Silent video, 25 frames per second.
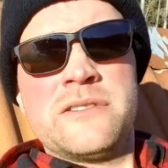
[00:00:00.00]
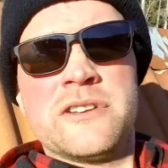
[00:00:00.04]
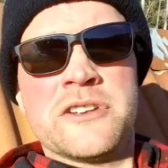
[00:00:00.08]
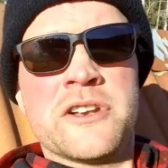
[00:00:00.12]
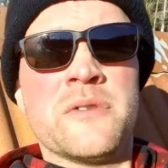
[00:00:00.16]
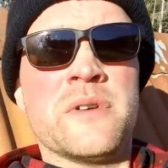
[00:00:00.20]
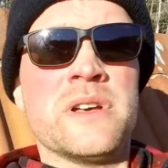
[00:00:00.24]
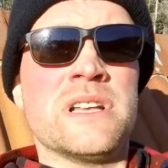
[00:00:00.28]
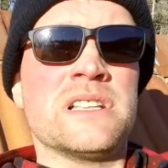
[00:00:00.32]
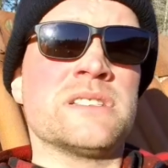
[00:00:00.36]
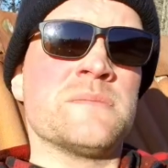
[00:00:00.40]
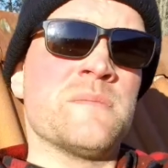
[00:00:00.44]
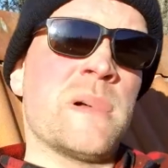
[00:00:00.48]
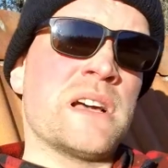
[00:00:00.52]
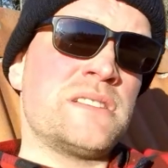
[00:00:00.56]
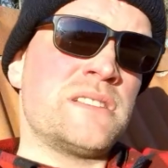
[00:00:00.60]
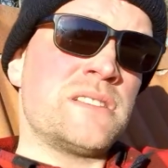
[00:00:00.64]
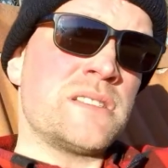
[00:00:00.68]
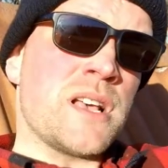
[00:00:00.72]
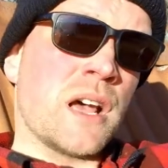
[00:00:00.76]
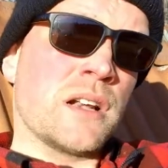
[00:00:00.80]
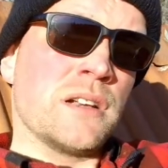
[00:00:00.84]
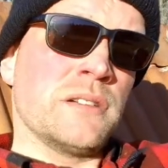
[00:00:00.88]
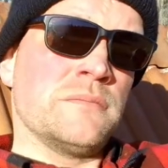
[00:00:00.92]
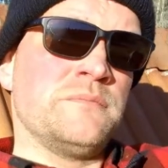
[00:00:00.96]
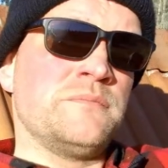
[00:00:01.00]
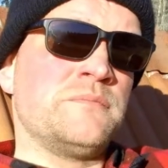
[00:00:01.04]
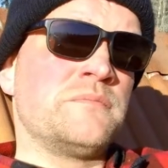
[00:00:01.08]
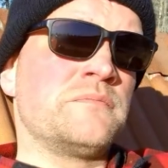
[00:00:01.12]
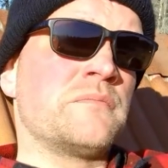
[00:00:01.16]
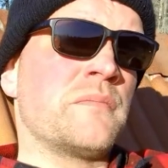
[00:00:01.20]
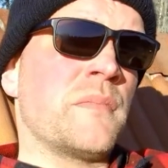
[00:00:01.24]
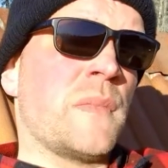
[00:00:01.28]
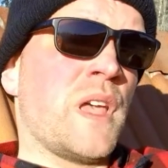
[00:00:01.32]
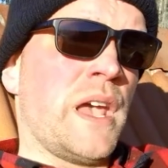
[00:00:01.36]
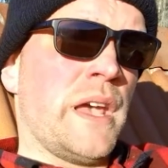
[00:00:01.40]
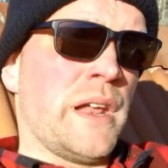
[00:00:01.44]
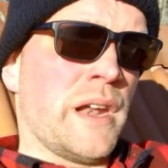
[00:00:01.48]
you know, it's my son,
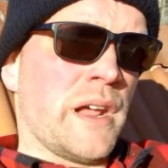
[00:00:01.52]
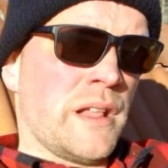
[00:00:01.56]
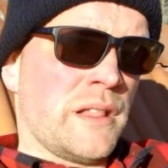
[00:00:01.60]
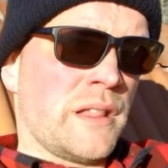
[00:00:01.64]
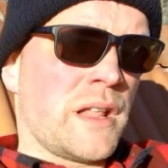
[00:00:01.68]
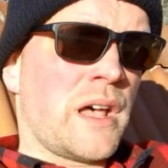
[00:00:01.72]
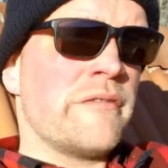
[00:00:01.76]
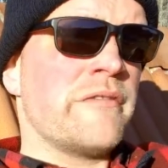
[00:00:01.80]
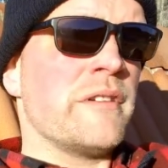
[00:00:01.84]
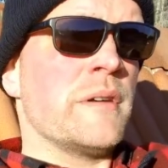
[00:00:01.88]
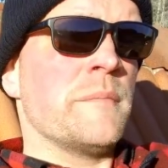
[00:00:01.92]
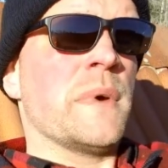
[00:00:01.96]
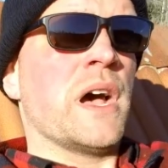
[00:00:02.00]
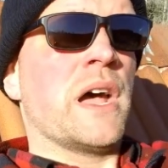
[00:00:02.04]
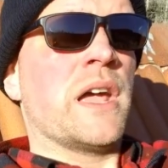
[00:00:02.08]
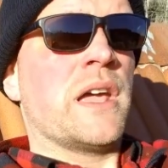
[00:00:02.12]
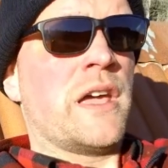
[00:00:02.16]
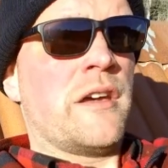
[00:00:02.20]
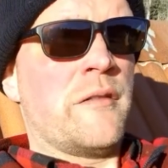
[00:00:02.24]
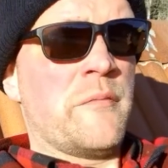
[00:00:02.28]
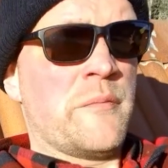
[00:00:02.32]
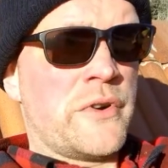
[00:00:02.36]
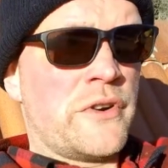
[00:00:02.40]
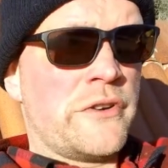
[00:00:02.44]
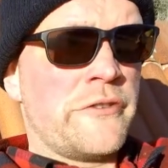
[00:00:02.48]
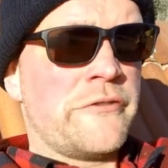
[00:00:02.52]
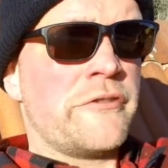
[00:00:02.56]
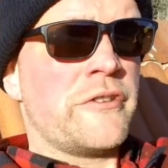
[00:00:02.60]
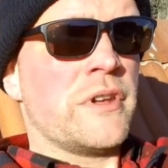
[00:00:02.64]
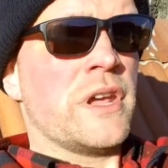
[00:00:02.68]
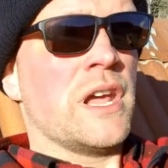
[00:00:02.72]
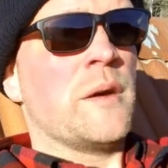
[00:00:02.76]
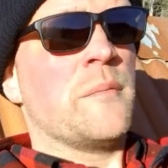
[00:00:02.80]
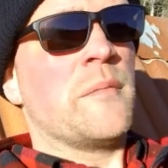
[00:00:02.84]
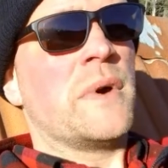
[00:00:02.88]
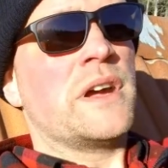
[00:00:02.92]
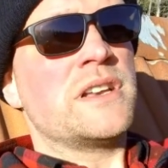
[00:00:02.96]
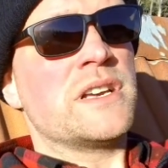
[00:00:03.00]
and I love him. I gave birth to
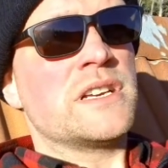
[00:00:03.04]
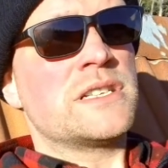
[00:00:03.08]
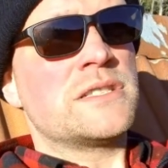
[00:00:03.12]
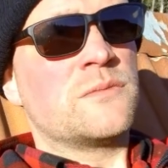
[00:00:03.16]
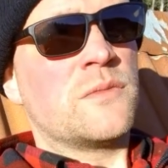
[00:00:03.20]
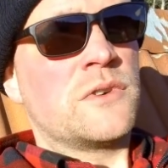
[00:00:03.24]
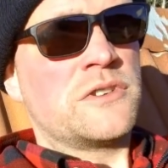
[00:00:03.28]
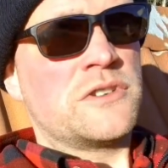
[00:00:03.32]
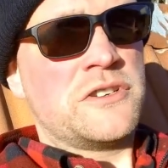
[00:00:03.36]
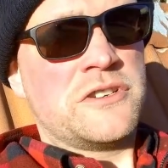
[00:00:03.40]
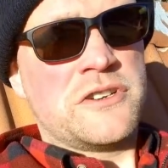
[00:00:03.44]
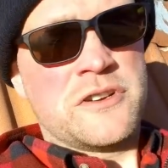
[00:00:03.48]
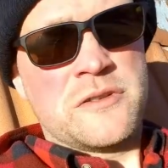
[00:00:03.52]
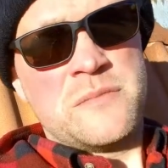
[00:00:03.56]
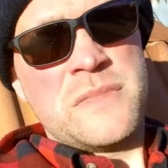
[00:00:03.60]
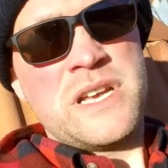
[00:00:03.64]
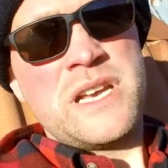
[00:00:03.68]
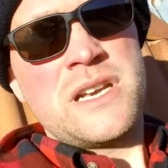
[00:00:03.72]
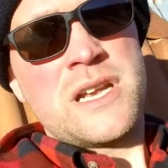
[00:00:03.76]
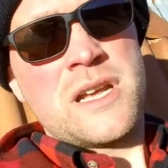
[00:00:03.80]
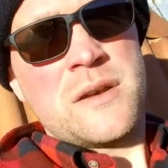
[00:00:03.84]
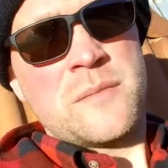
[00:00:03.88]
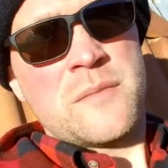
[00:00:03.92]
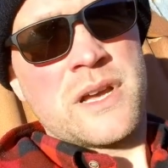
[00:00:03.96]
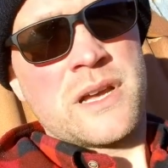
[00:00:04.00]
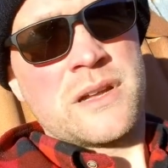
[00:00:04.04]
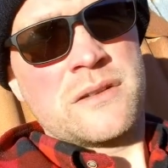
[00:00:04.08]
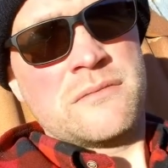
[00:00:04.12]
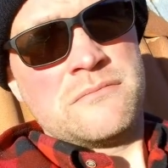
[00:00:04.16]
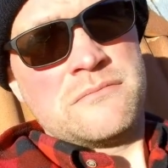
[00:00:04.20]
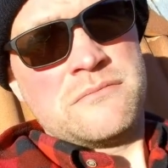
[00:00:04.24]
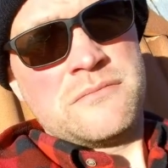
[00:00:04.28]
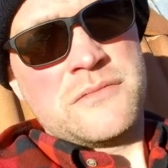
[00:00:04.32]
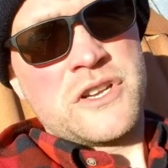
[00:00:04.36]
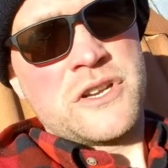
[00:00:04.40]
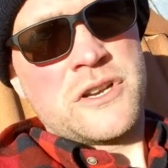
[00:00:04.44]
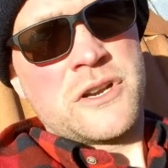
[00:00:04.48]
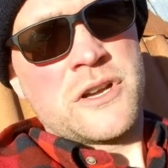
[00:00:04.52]
him. I just wanted to meet him and,
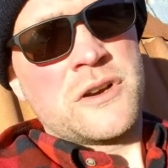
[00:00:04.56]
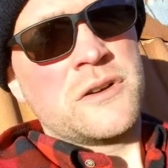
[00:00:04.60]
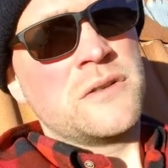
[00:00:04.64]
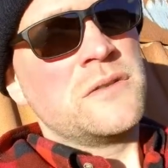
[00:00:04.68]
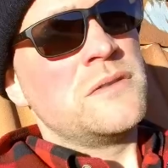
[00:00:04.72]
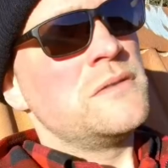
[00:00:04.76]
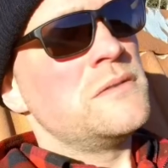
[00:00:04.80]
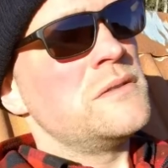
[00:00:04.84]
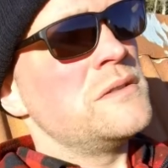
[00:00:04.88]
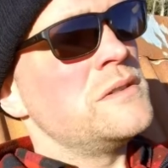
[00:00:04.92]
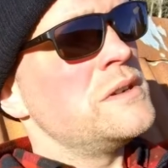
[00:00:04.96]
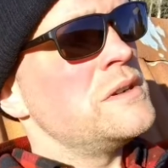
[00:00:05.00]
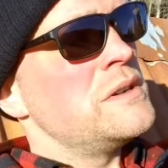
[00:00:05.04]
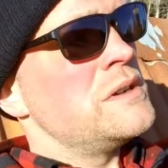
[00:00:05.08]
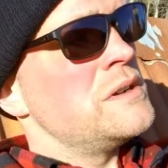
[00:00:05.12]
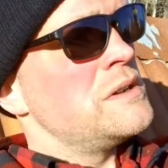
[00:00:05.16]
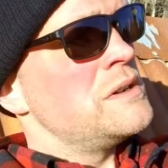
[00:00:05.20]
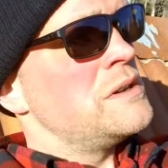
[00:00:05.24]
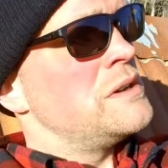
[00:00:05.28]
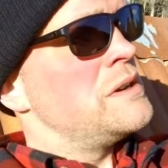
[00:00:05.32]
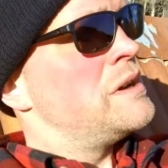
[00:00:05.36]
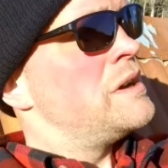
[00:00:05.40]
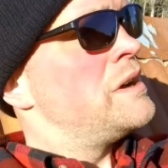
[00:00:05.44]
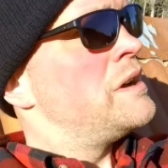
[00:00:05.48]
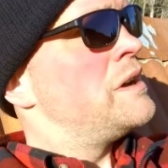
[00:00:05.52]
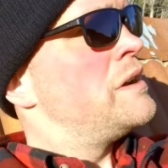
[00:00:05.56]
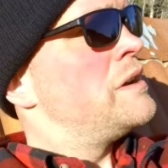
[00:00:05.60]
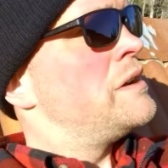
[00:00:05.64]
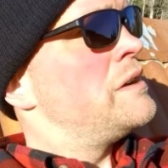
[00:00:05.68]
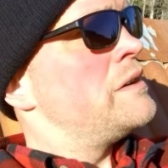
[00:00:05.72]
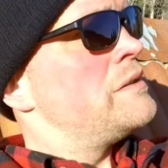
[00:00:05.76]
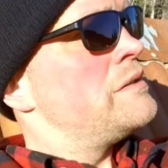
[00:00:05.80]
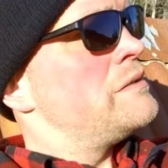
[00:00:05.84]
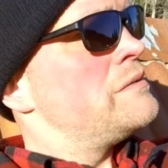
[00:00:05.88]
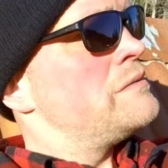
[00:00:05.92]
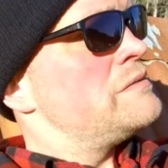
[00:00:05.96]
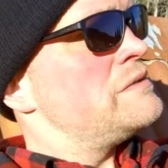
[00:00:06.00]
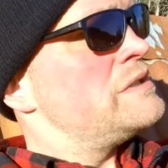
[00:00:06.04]
you know,
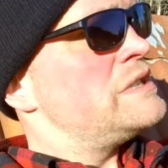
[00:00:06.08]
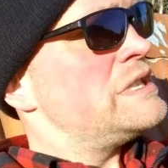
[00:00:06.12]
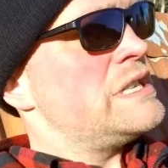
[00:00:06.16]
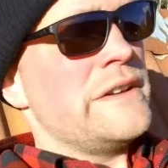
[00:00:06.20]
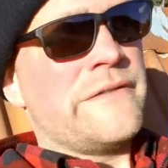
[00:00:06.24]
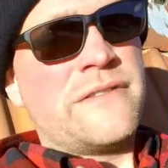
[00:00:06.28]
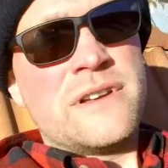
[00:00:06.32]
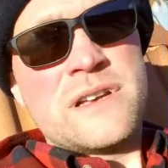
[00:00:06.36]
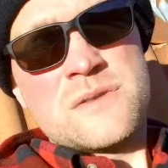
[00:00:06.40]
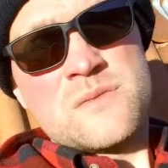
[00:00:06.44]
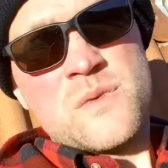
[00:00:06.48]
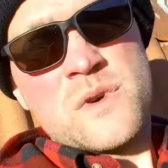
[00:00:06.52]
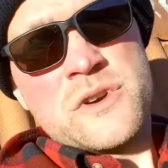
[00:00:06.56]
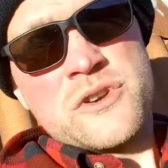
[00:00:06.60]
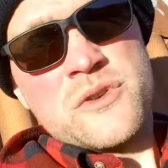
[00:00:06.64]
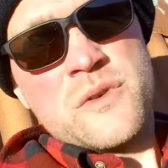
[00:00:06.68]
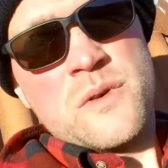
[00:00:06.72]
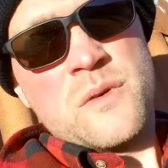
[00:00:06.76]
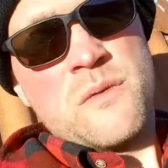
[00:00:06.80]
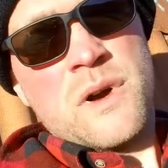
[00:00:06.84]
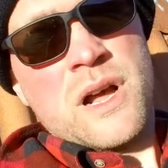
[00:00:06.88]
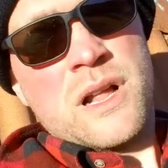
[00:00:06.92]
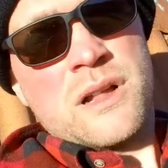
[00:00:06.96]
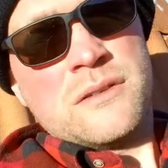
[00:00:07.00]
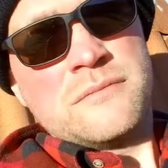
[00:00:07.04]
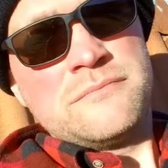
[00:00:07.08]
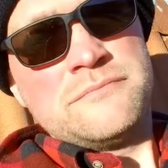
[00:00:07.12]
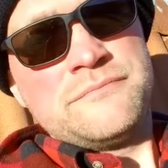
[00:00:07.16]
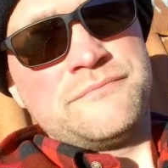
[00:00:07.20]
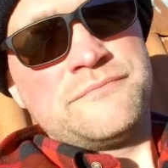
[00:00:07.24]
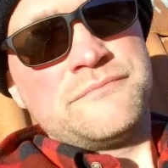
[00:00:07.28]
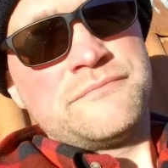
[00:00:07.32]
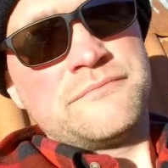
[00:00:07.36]
see if he were doing well.